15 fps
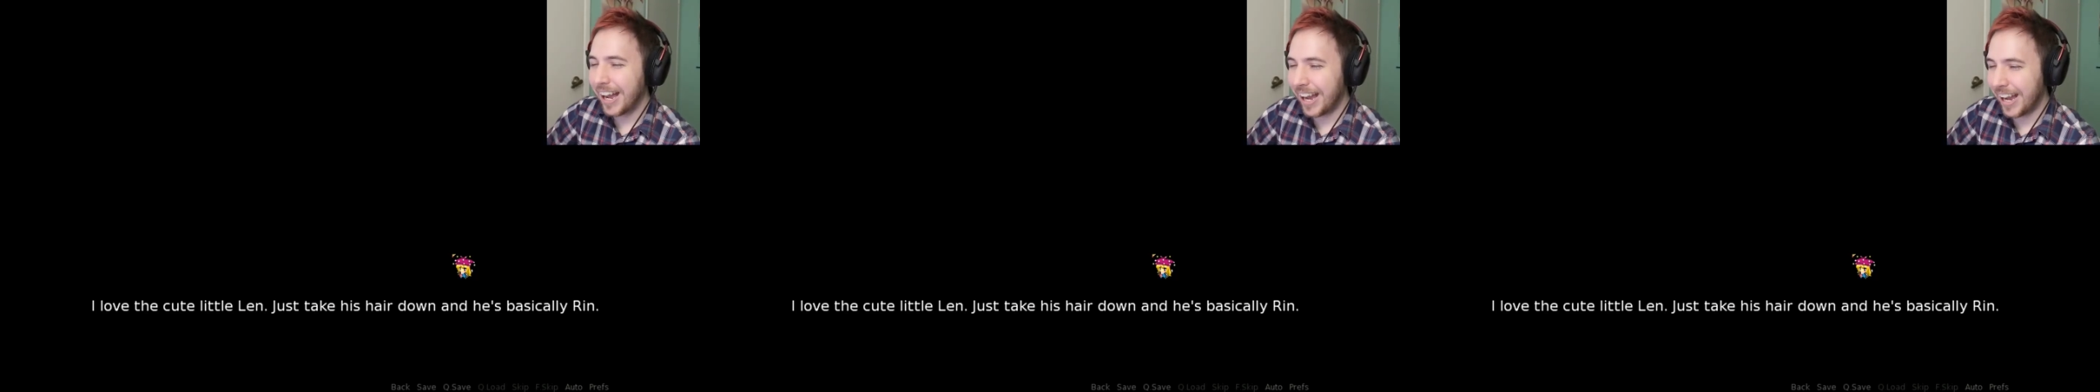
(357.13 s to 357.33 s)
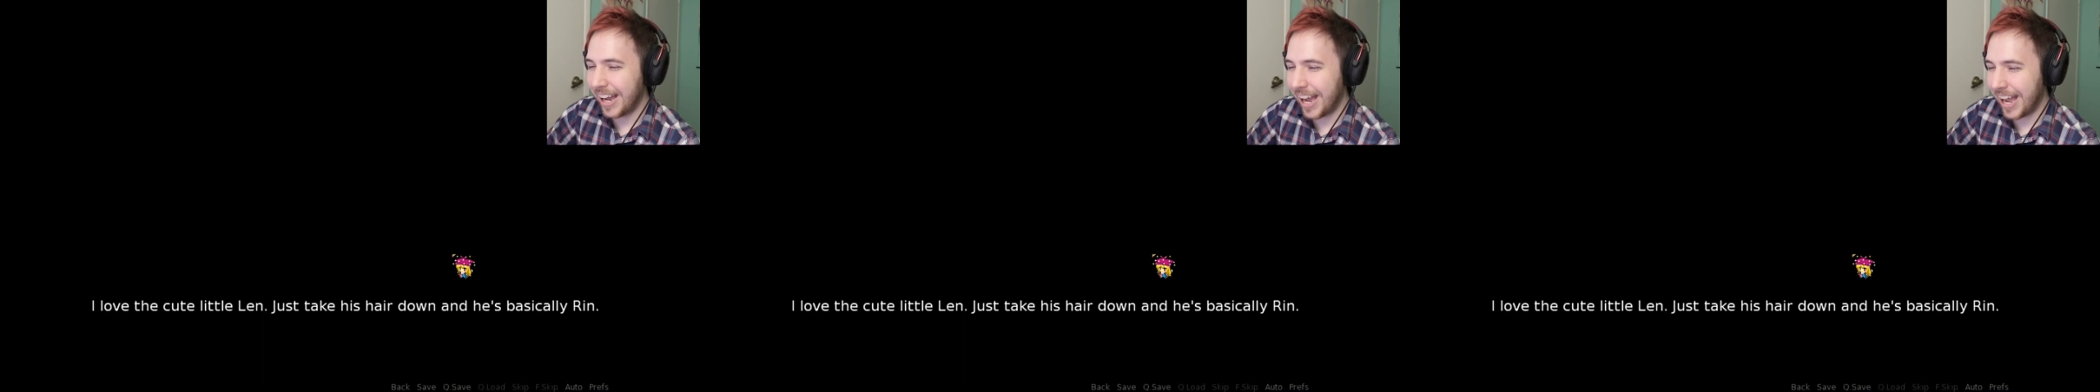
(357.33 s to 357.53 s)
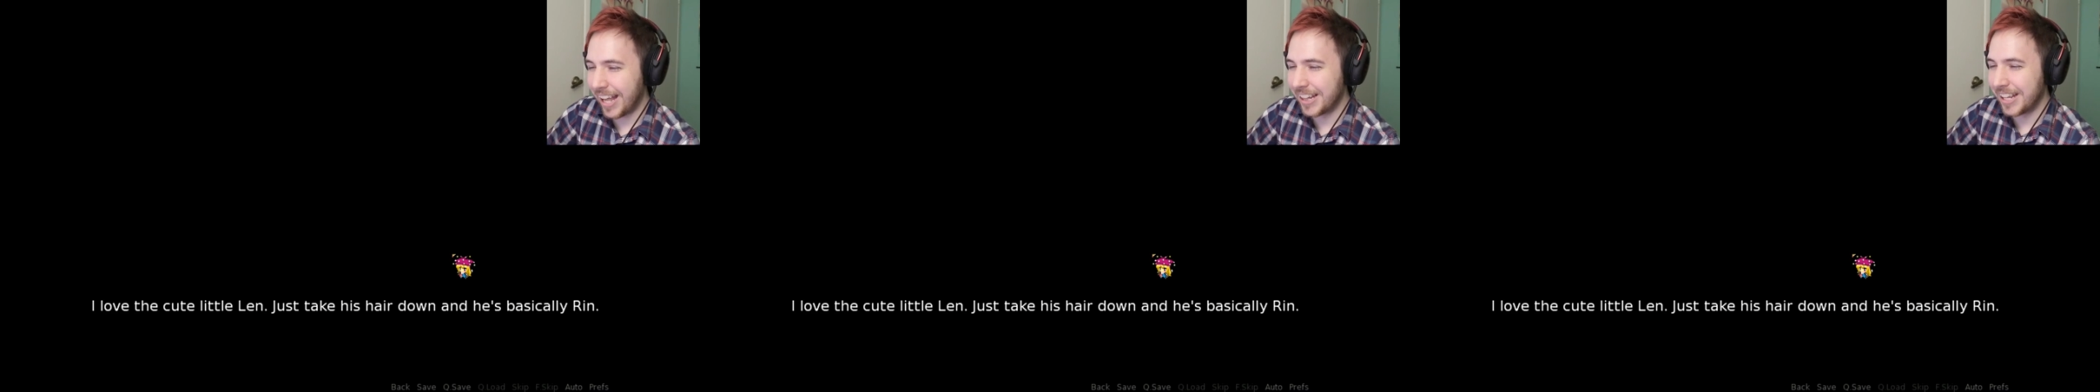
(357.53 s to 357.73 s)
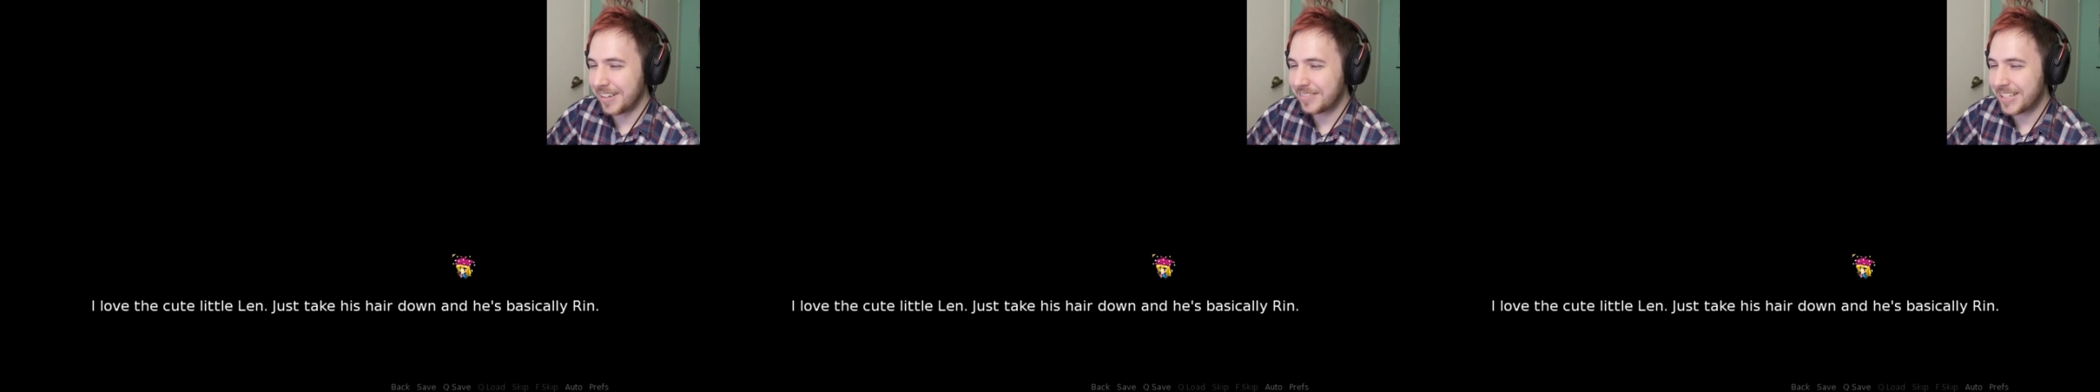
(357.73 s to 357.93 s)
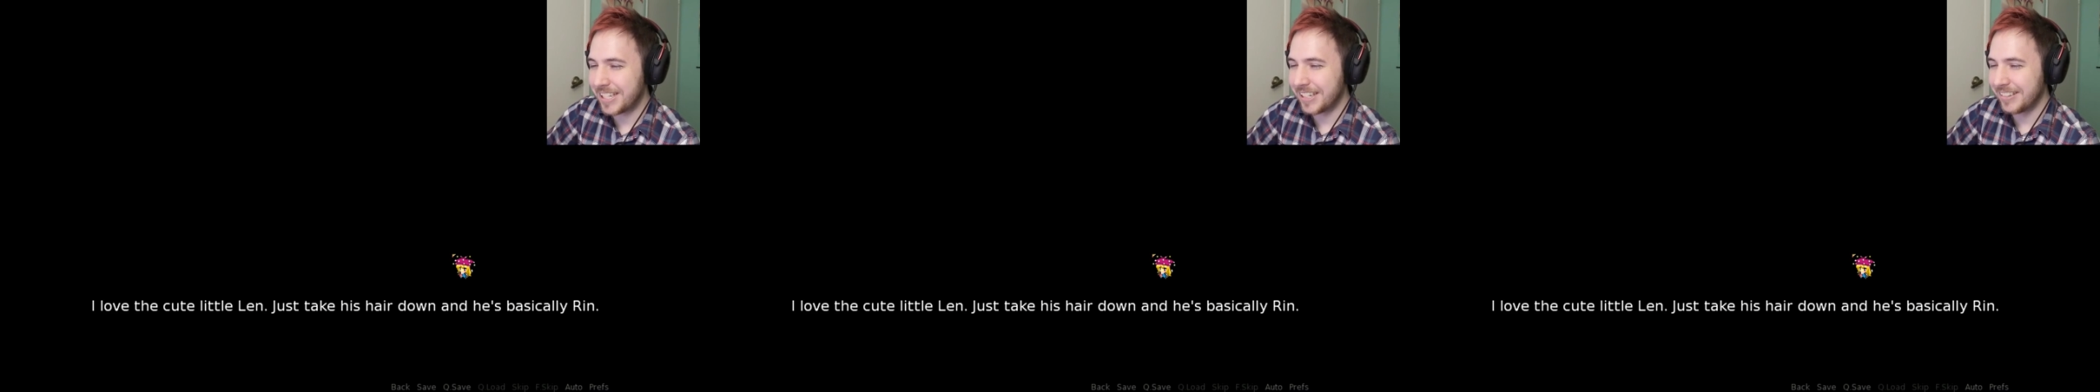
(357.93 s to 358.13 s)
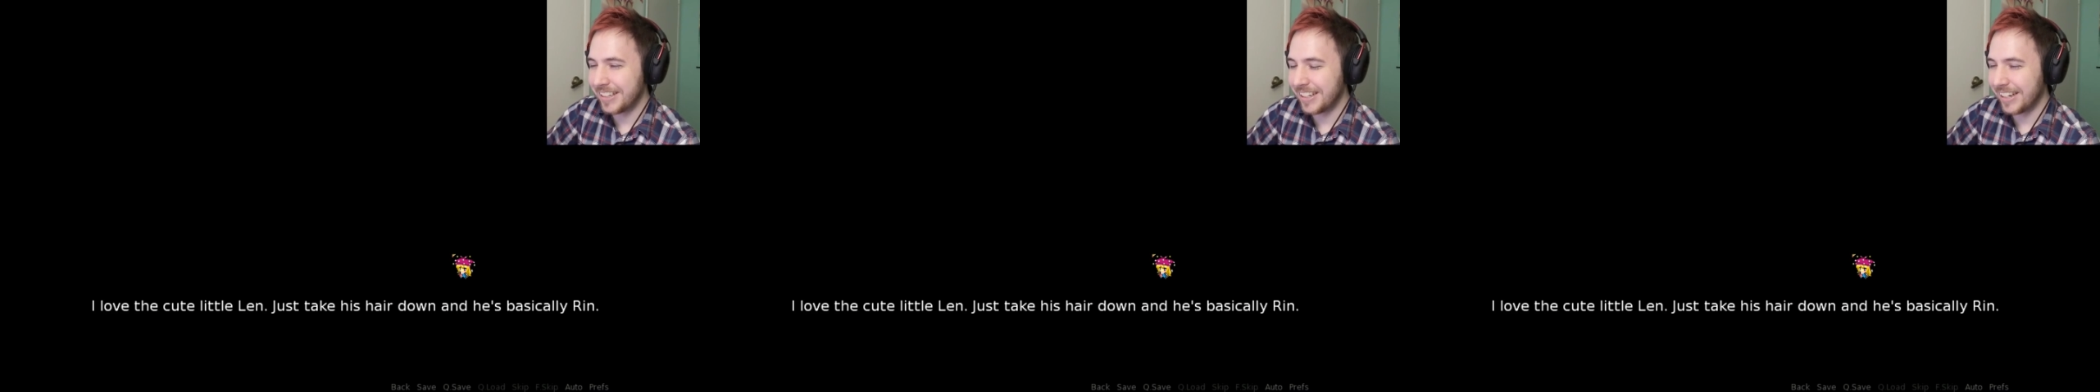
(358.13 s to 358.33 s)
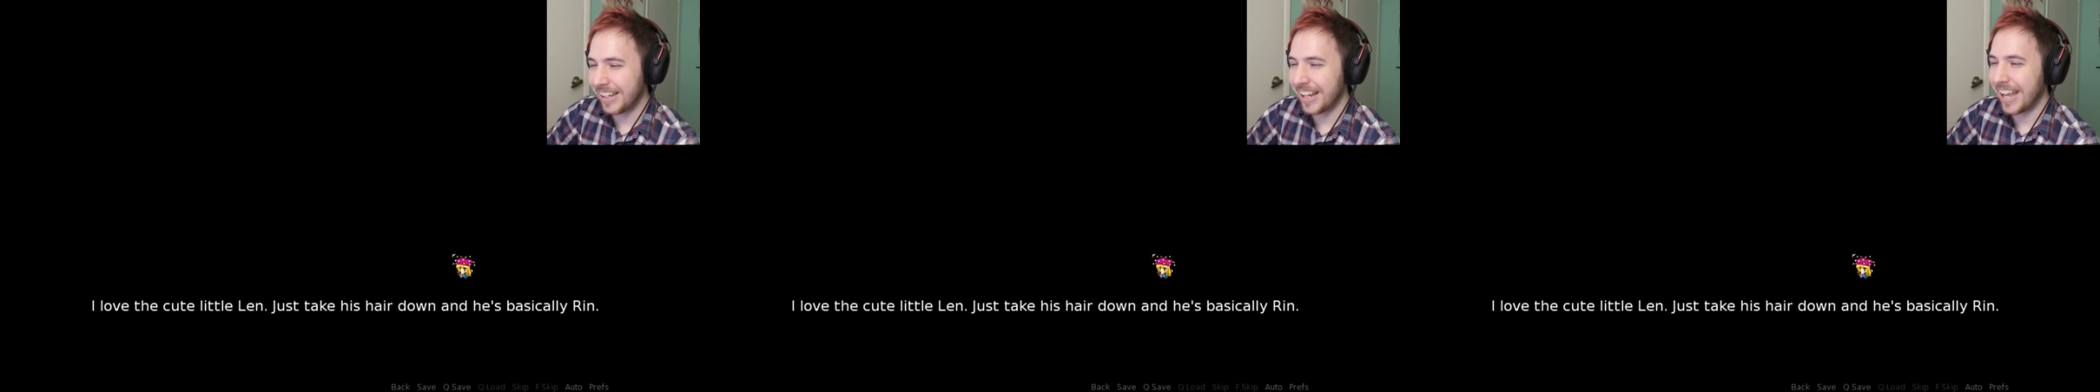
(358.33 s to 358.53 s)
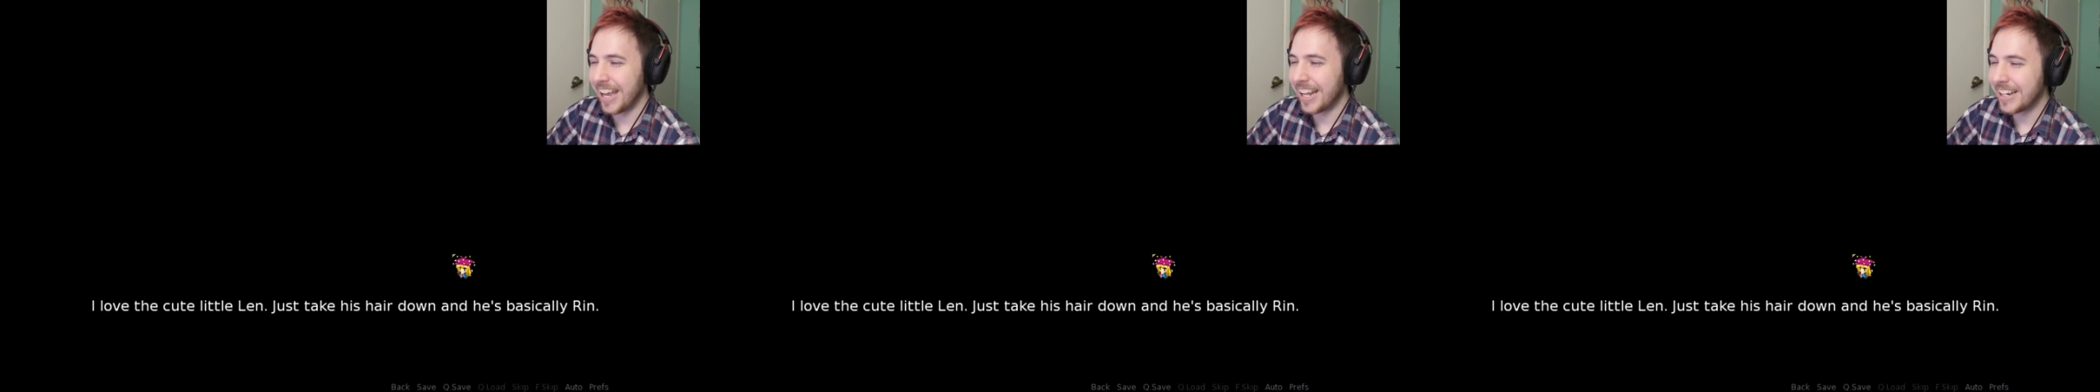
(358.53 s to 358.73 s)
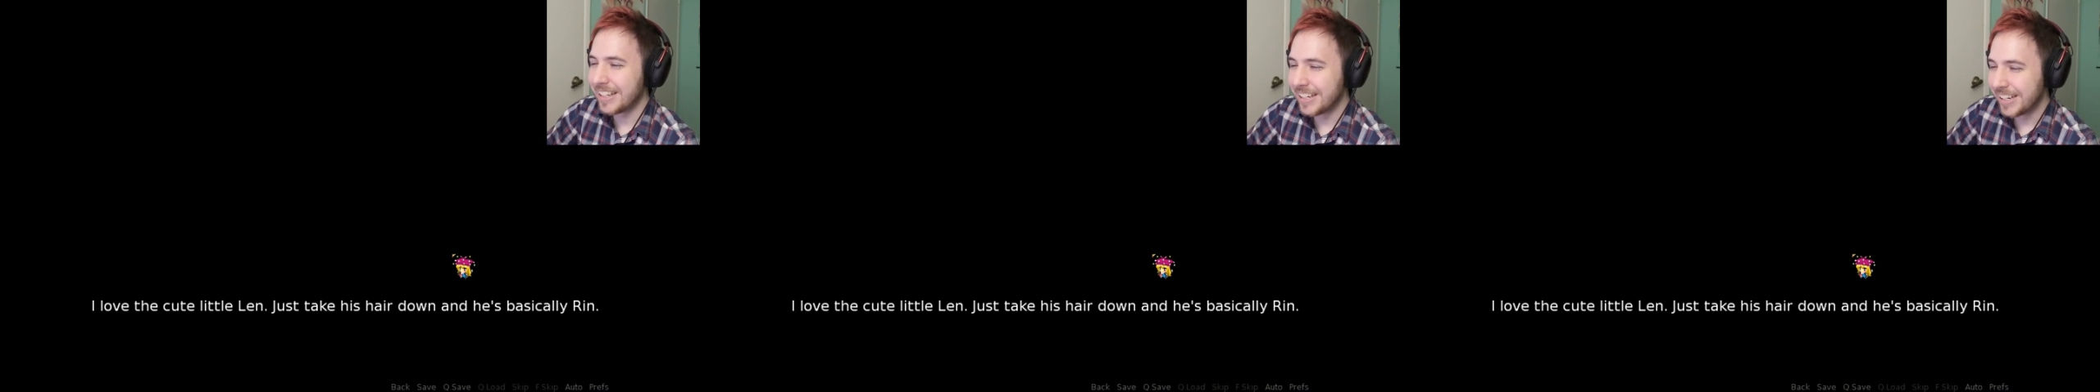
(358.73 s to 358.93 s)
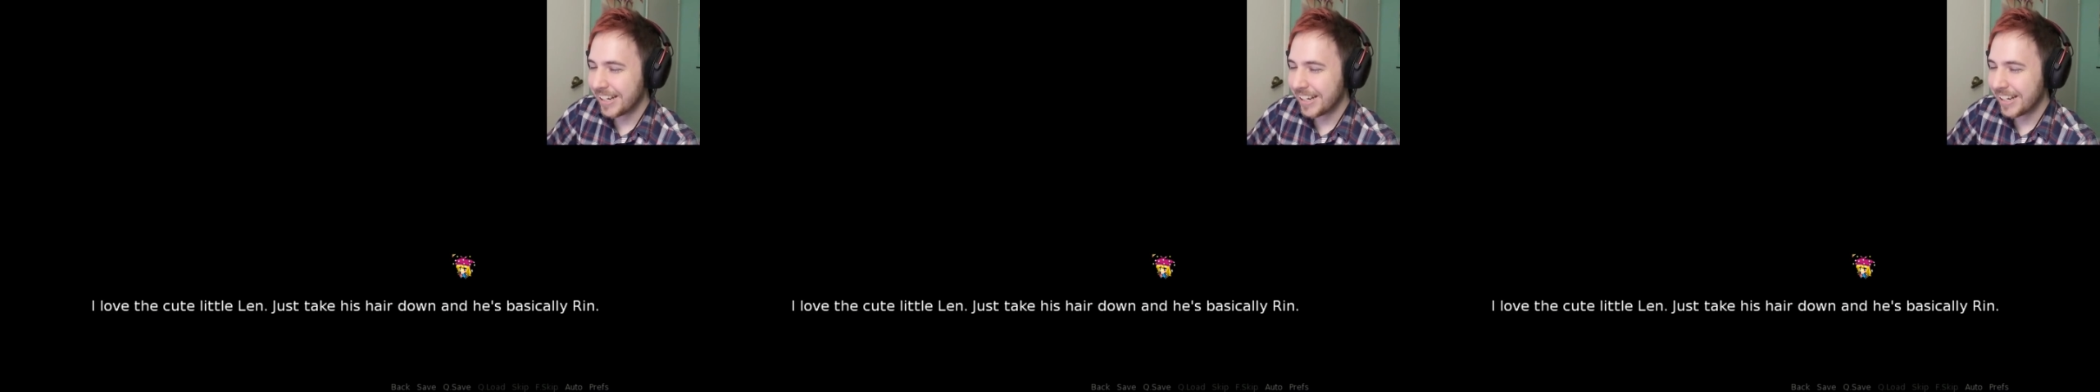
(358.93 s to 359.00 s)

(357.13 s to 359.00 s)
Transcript: I love cute little Len.